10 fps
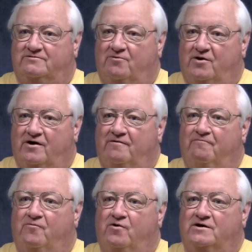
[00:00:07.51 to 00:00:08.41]
One of
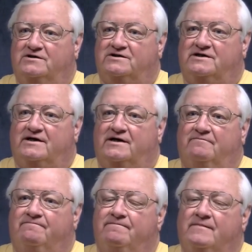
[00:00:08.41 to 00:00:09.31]
them was
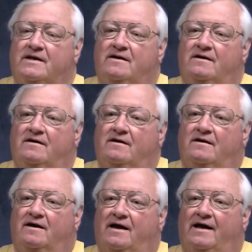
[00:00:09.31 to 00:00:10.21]

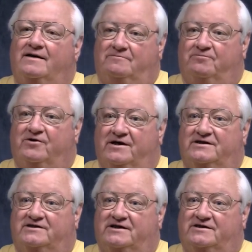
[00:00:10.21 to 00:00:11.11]
had pretty
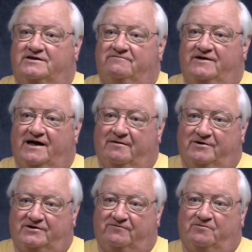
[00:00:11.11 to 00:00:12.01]
extensive
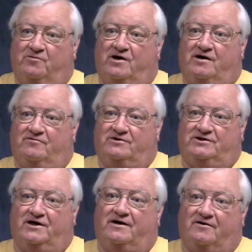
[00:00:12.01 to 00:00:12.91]
damage from when I was
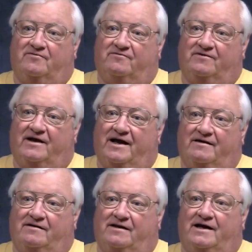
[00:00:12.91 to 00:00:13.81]
younger with
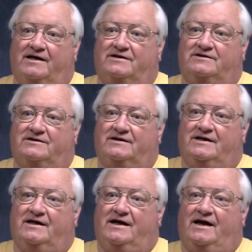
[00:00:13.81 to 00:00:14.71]
athletics,
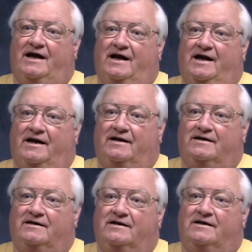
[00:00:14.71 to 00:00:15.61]

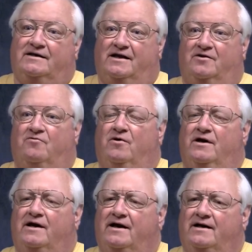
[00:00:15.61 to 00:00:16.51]
and the other
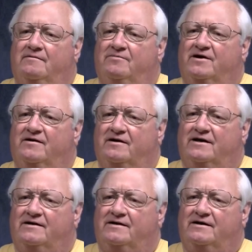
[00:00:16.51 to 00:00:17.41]
one I
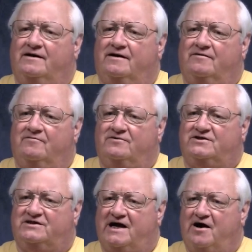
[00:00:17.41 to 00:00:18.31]
apparently was
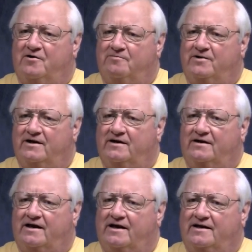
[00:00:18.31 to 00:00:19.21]
sound, but
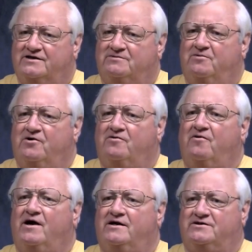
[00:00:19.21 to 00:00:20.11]
I had some
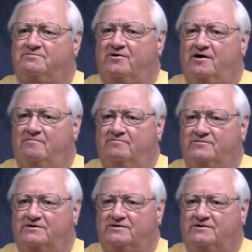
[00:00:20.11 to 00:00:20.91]
arthritis problems.